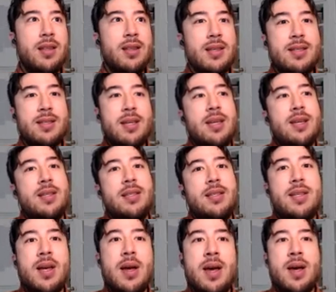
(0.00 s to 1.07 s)
This
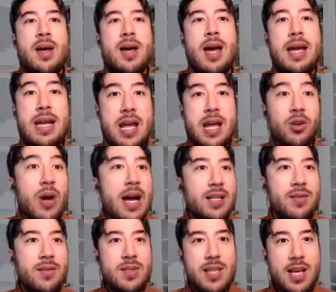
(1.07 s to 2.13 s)
is an
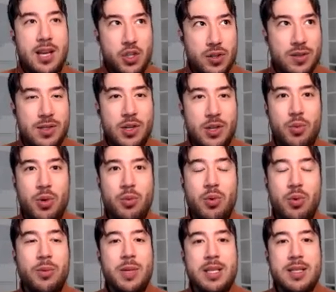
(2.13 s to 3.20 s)
interactive session, so we
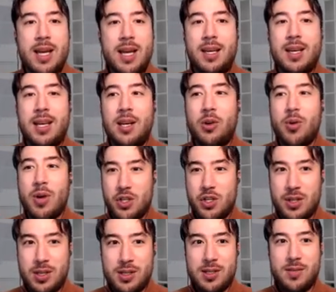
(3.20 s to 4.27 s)
will be taking
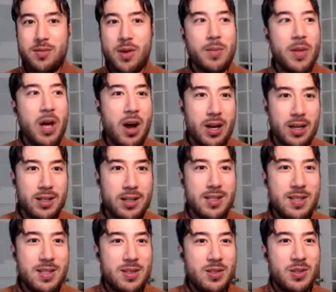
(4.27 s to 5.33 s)
questions from the
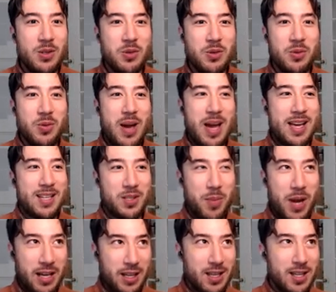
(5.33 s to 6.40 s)
audience to ask
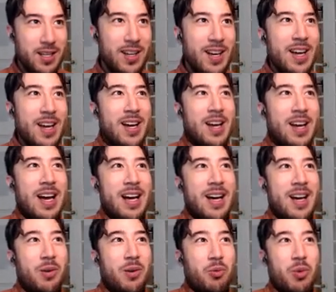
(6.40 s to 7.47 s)
Peggy.
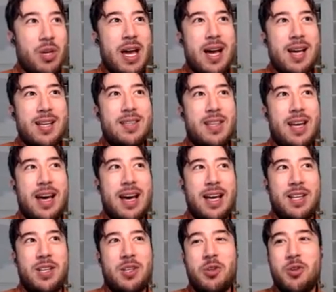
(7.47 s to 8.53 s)
We ask
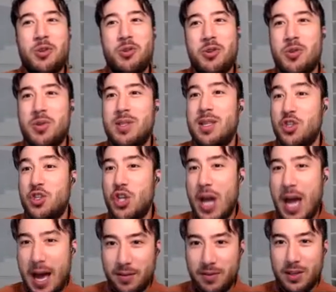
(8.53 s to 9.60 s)
that you use the
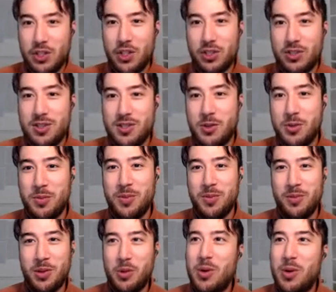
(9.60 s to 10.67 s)
chat feature in
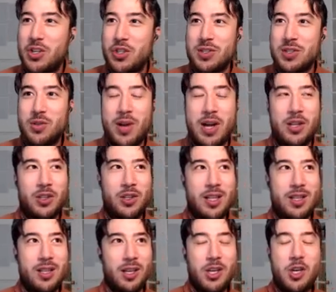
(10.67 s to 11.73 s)
Zoom for questions rather
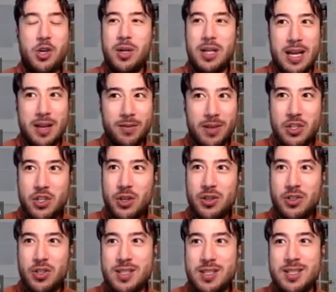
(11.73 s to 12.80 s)
than the Q&A feature,
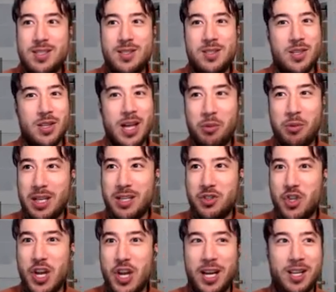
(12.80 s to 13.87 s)
just so that we can
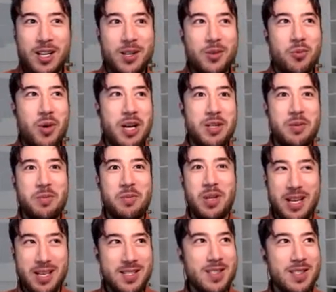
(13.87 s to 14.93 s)
check one
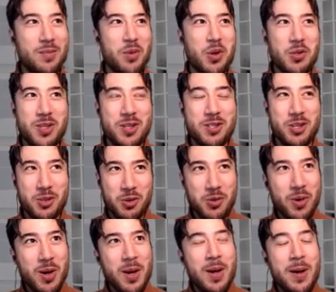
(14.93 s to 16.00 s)
place as opposed to
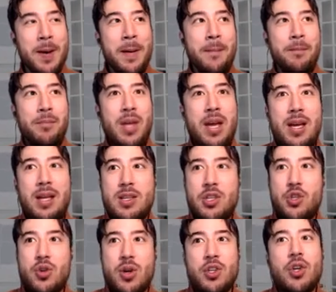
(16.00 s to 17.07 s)
two. And the
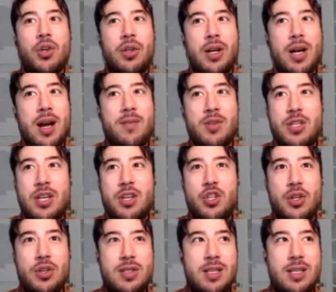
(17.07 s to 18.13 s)
structure of the
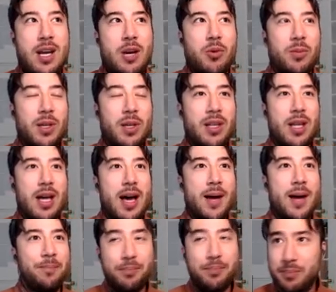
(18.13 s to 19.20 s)
conversation today will be
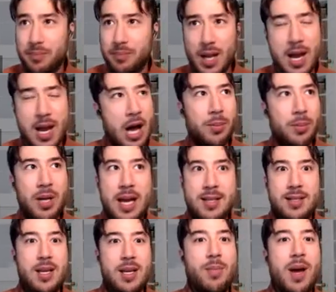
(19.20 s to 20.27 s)
that I'll be
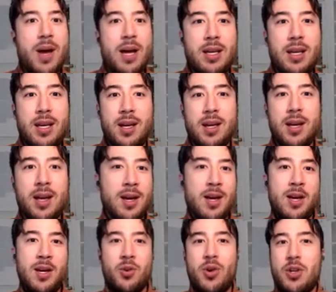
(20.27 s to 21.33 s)
asking Peggy
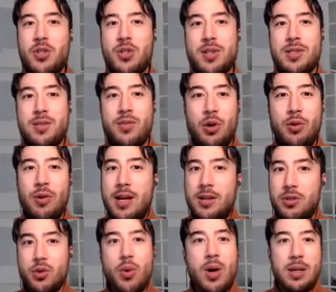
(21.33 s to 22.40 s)
questions for
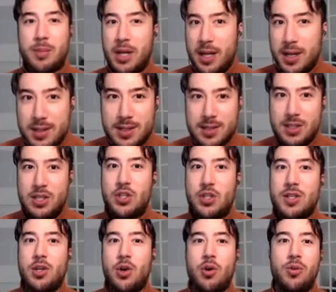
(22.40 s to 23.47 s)
around 20 minutes to
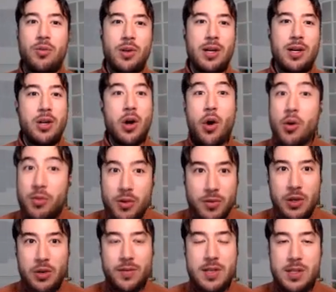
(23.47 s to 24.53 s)
just go over an
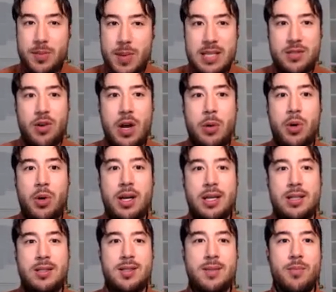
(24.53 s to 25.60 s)
overview of the space framework
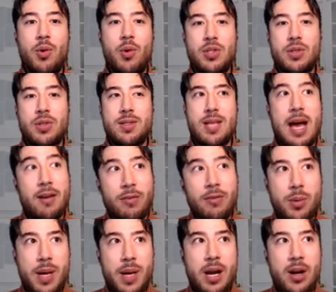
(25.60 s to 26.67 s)
and some questions I've
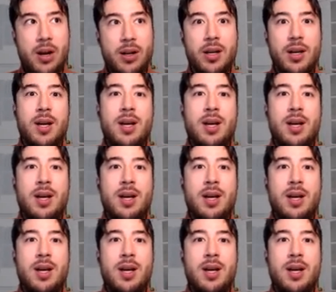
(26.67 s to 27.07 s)
prepared.